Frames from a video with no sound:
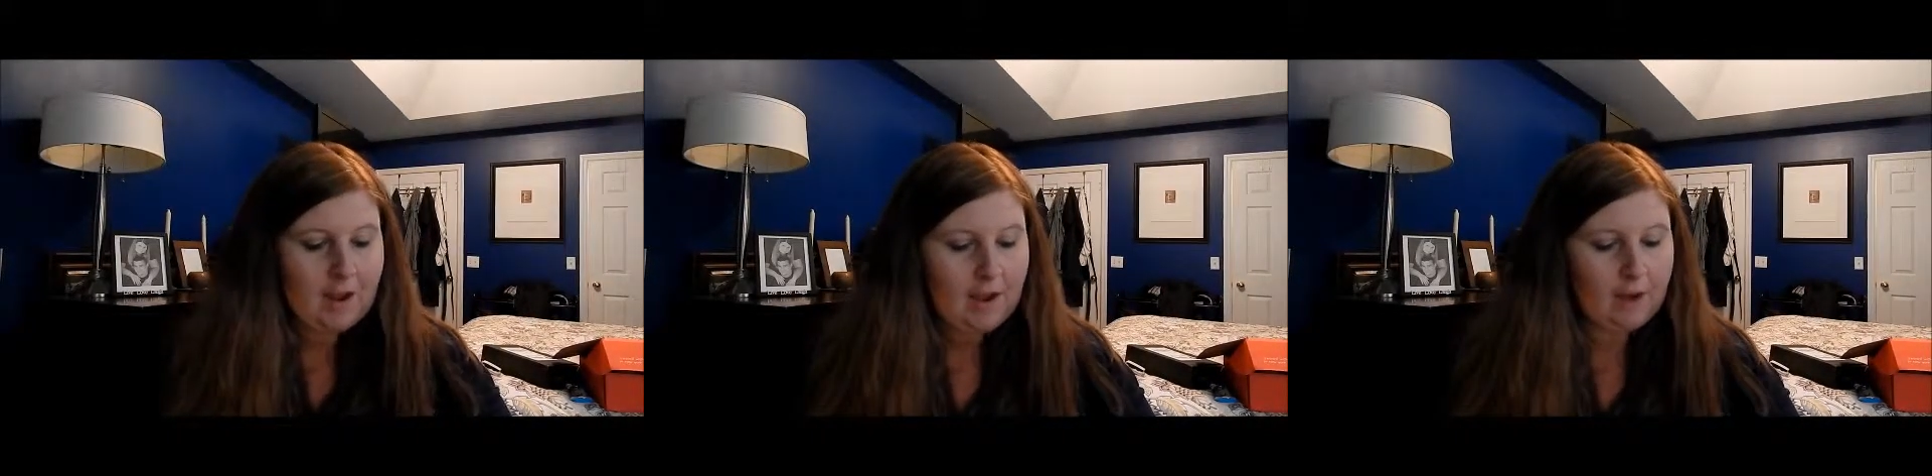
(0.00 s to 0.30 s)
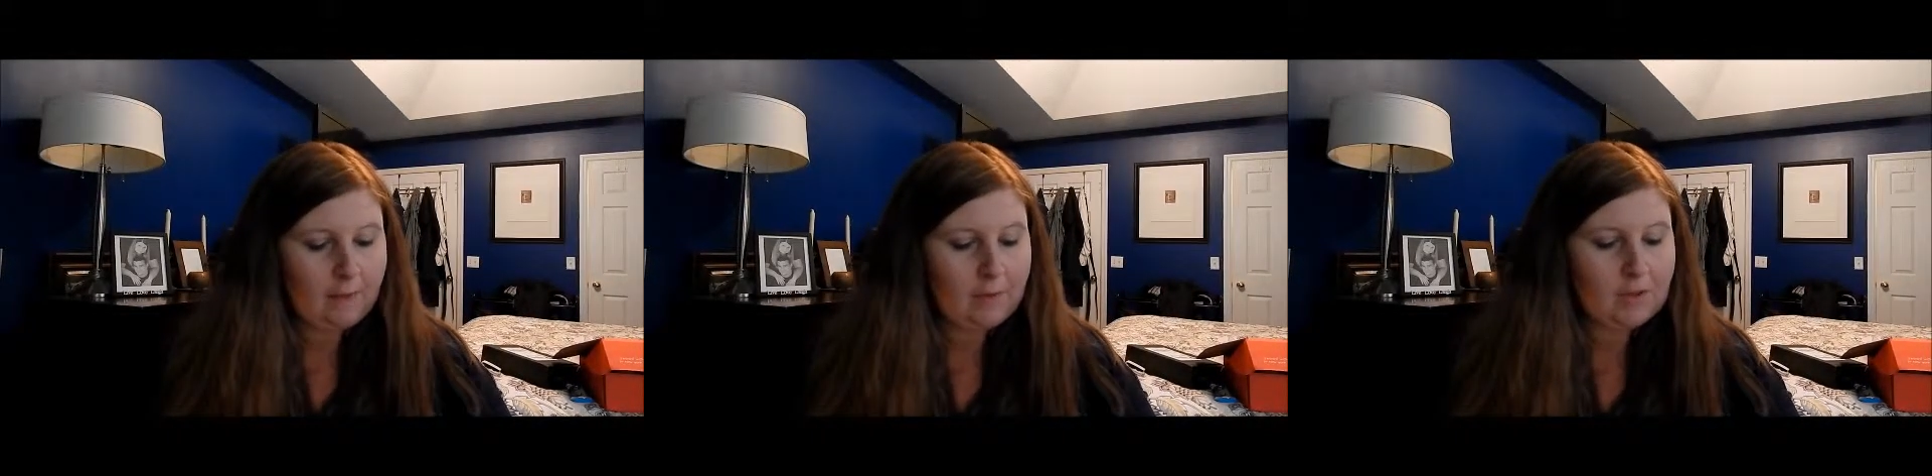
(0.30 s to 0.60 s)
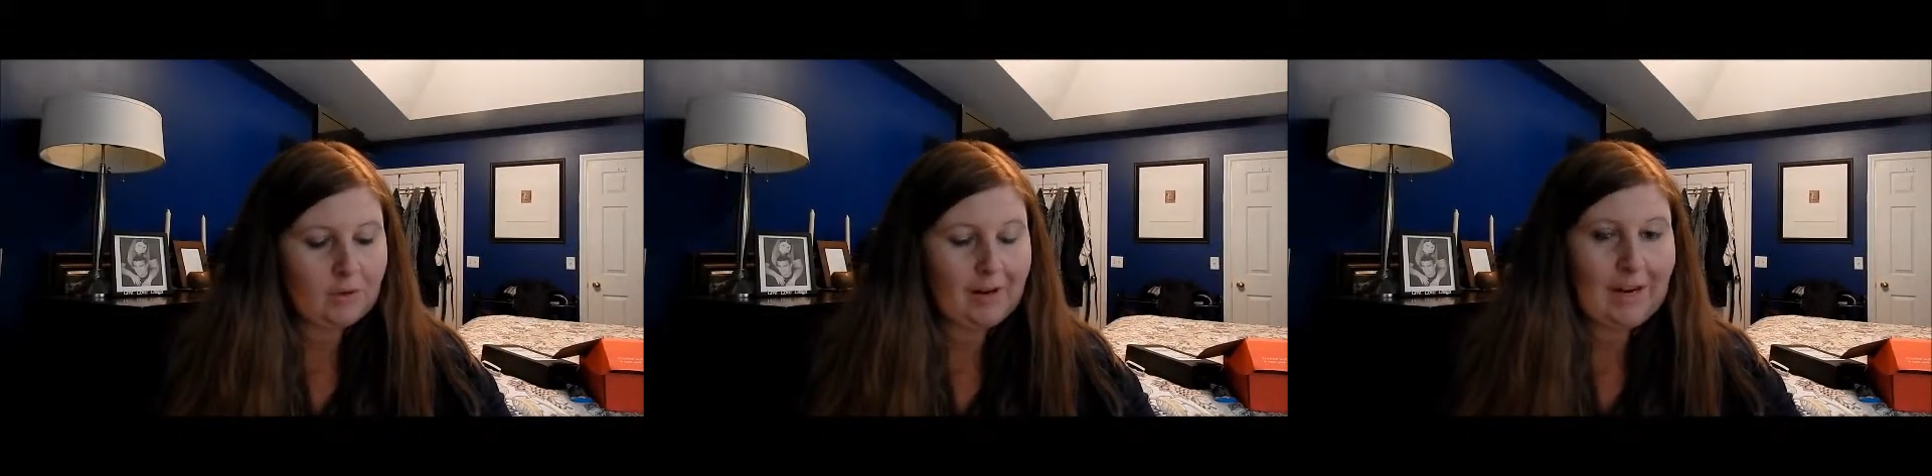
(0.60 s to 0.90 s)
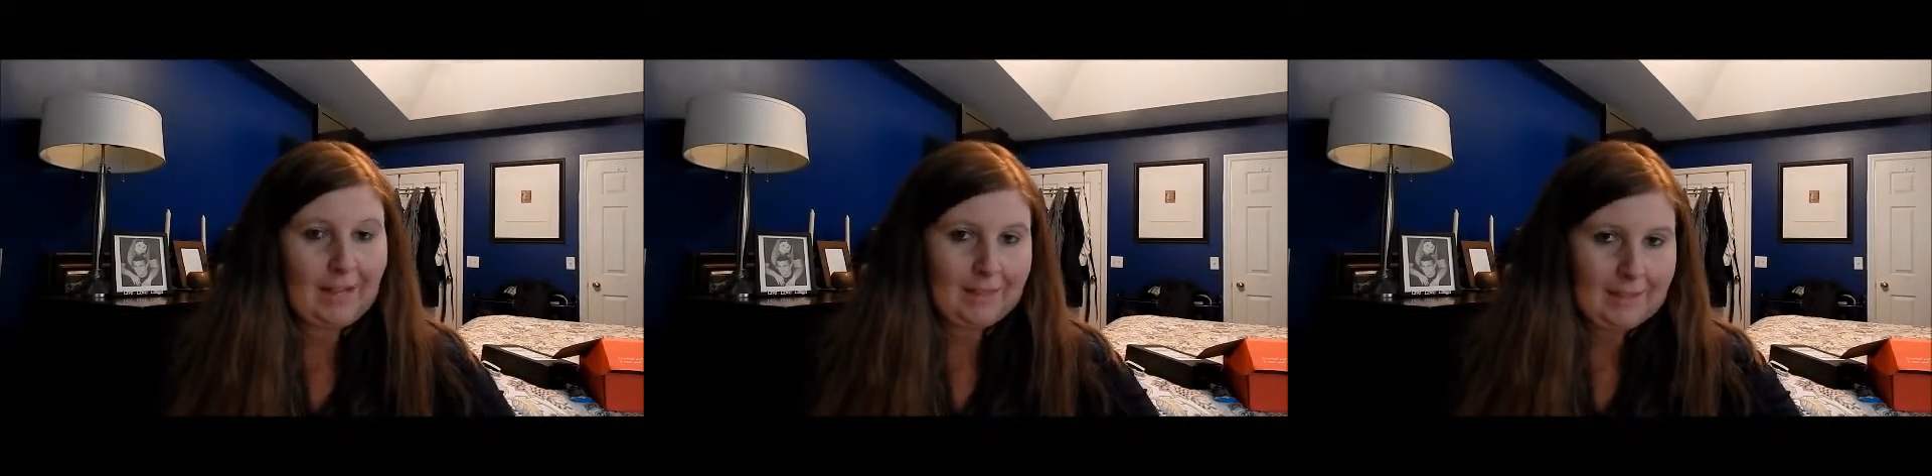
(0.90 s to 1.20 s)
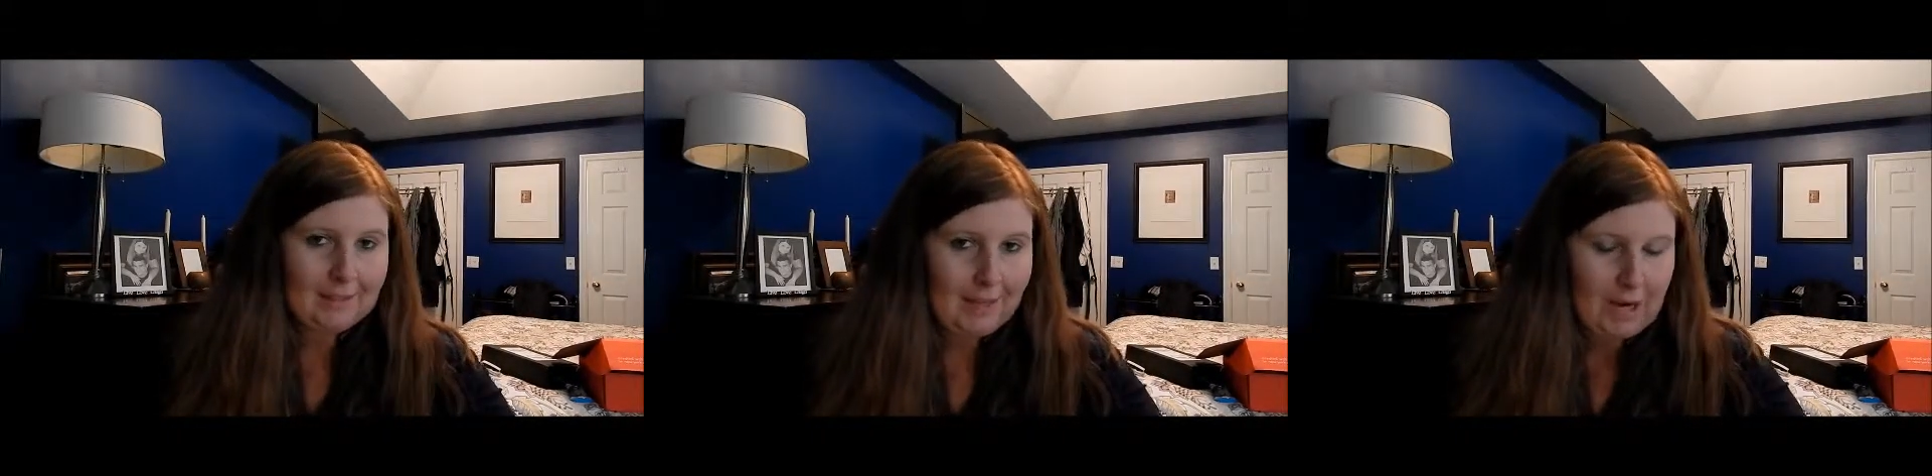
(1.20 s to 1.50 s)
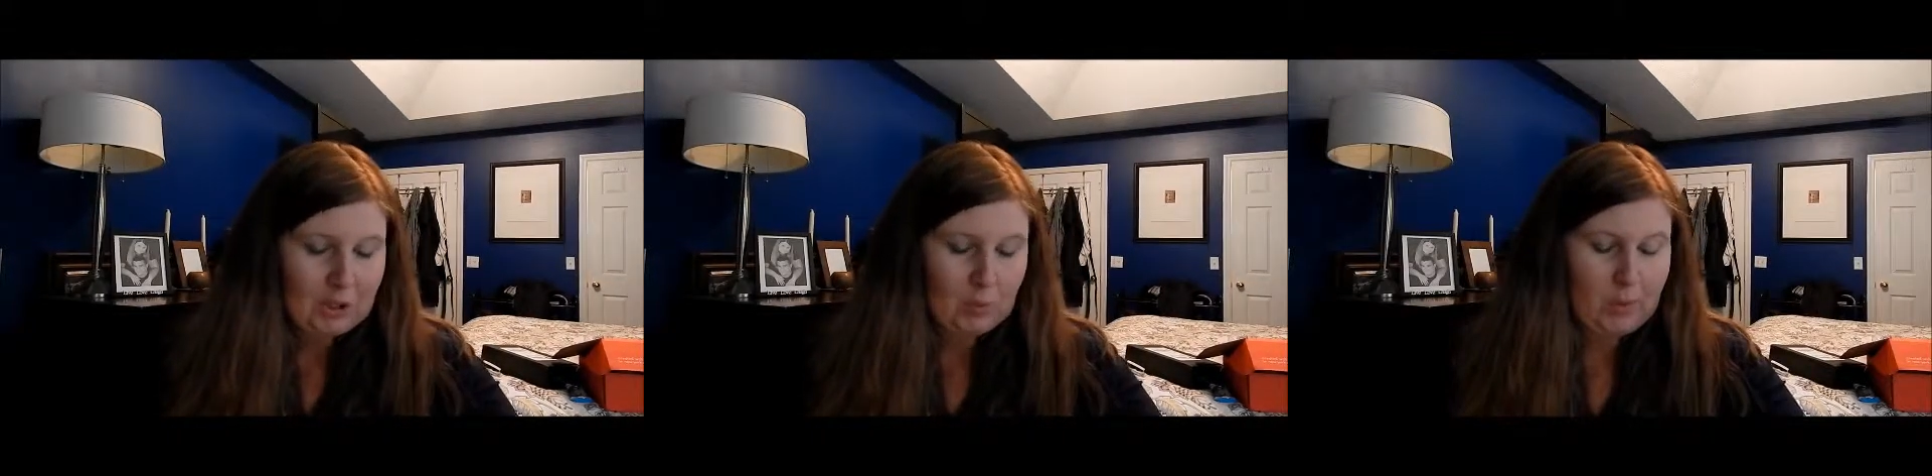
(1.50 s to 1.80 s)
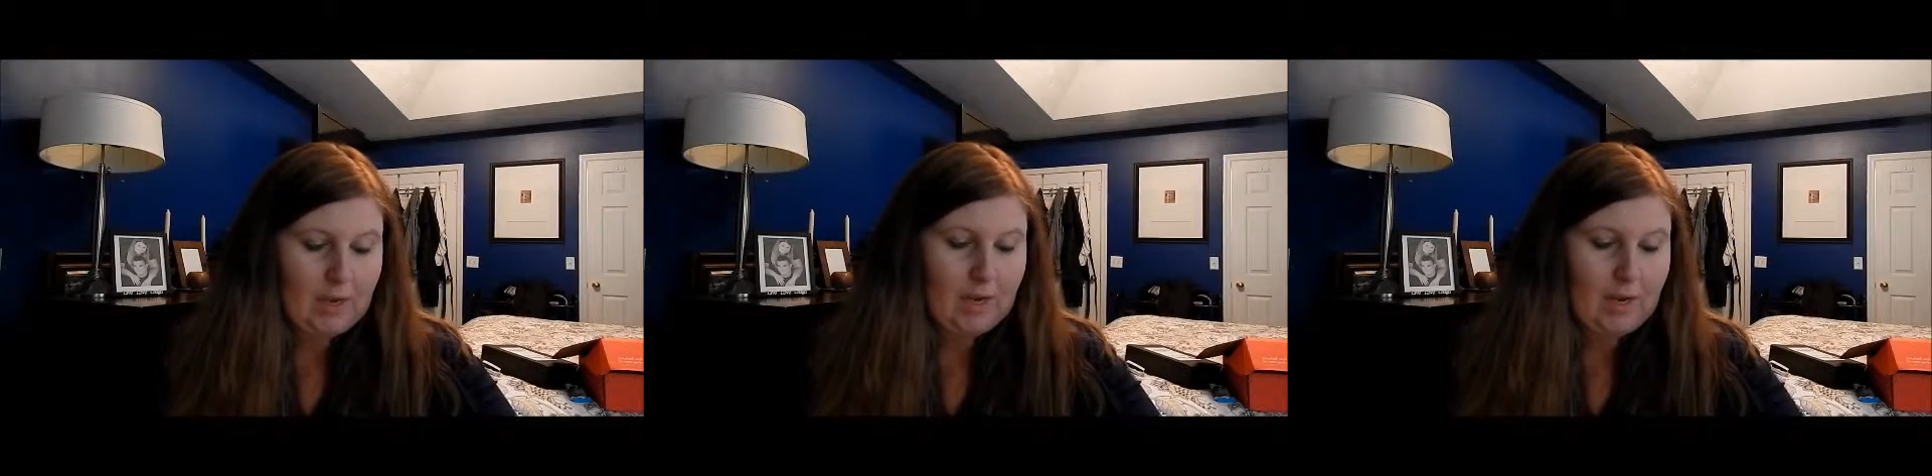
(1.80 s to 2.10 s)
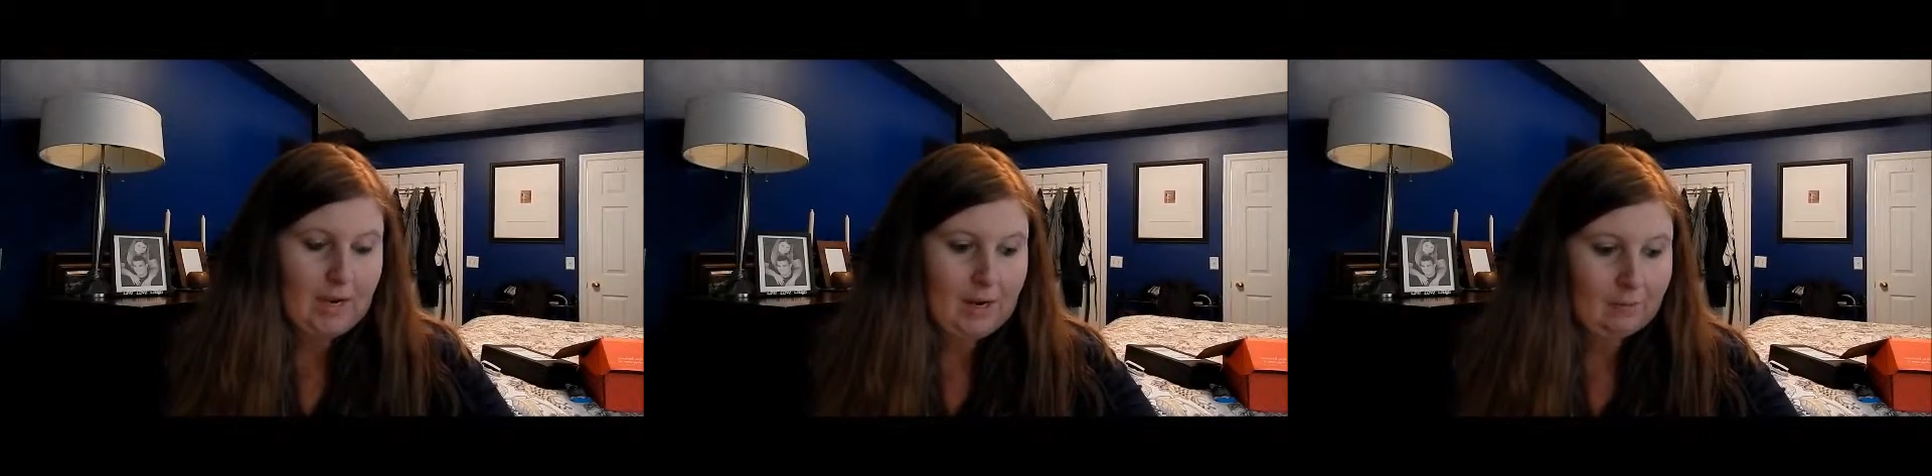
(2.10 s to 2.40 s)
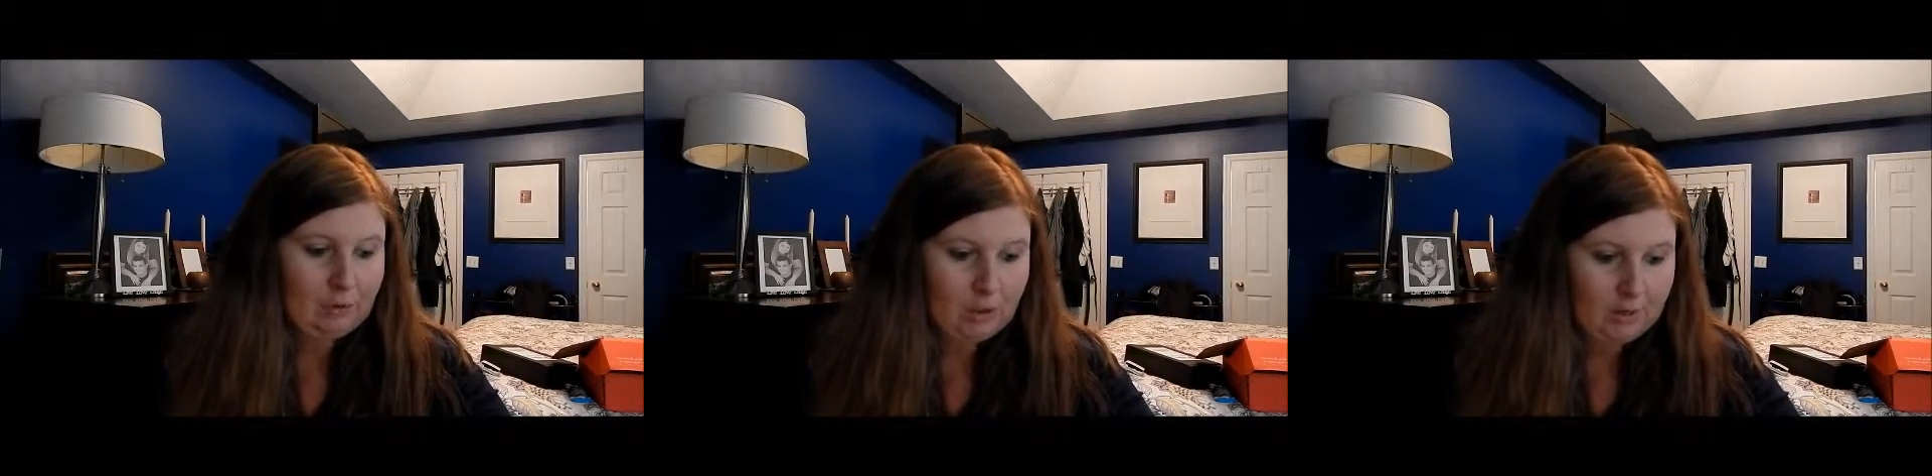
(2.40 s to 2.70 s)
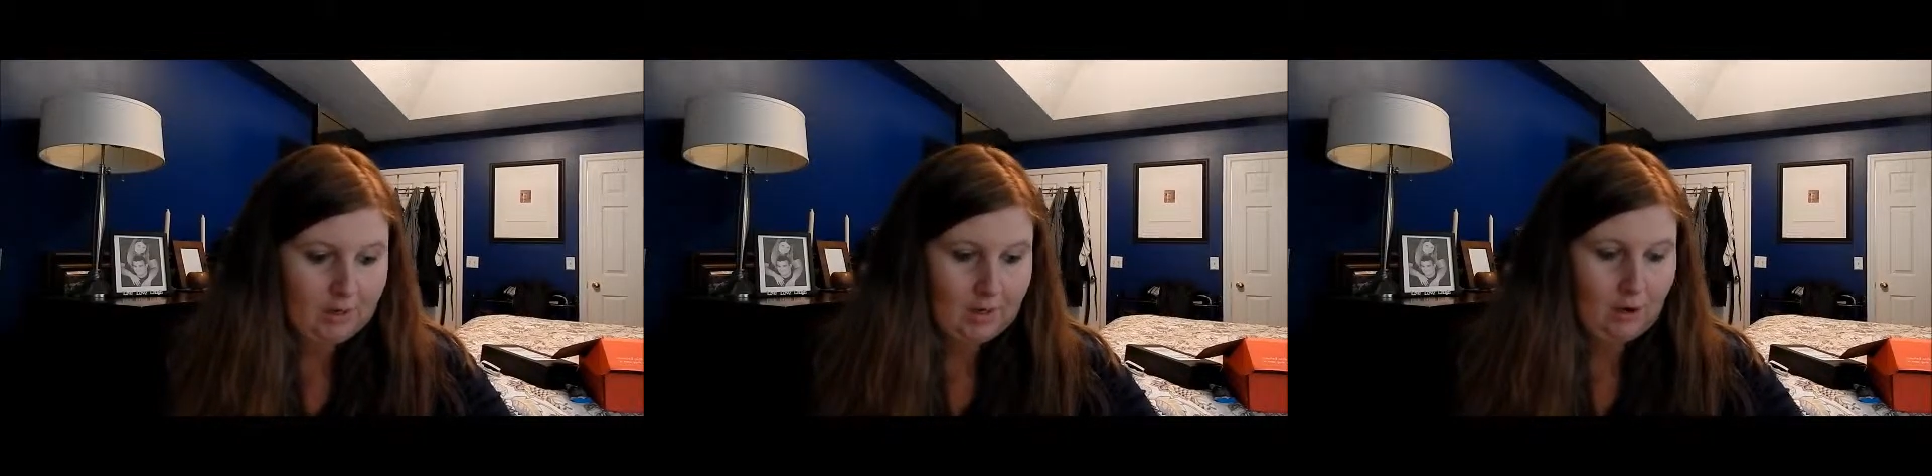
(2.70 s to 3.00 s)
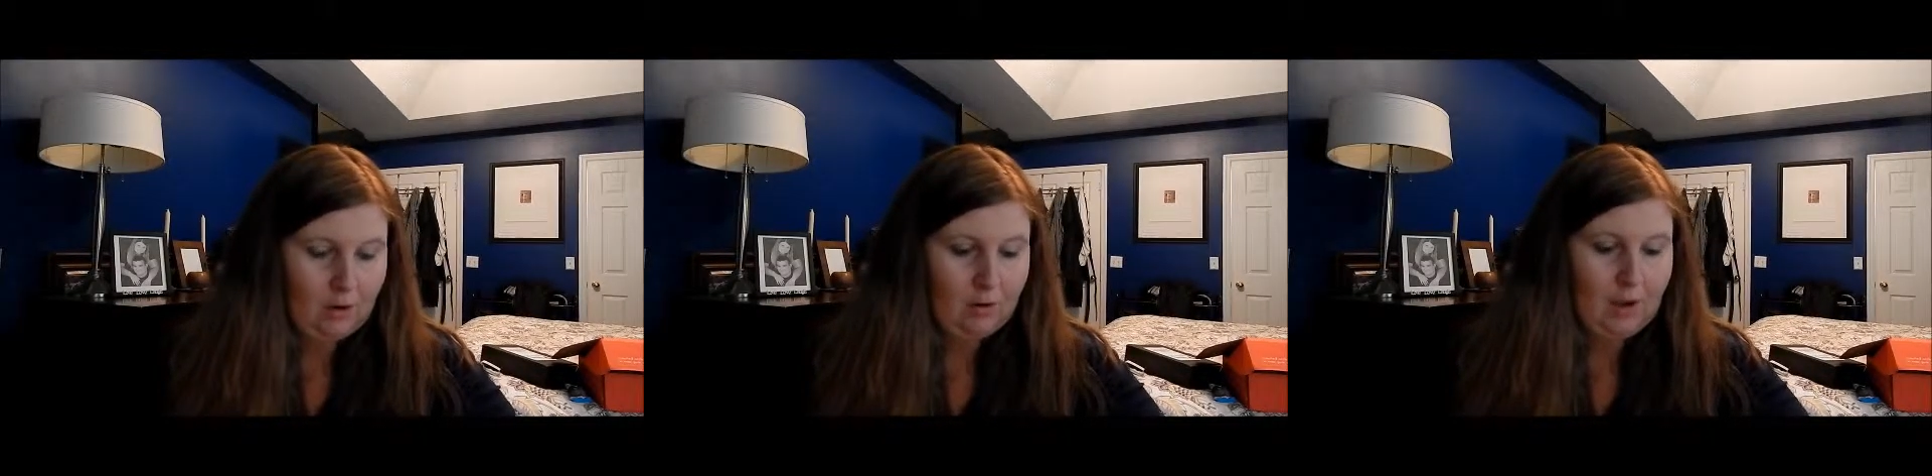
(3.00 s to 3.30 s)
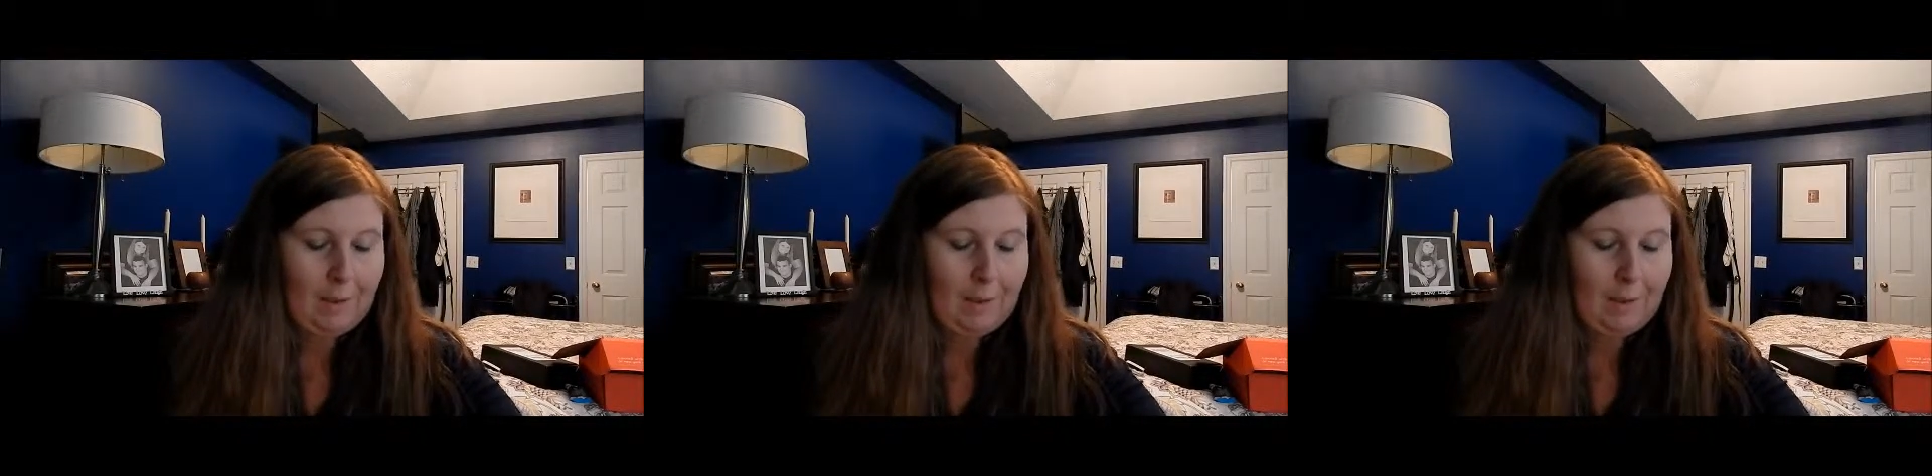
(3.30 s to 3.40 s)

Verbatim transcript: So I got this last week, and I'm just now,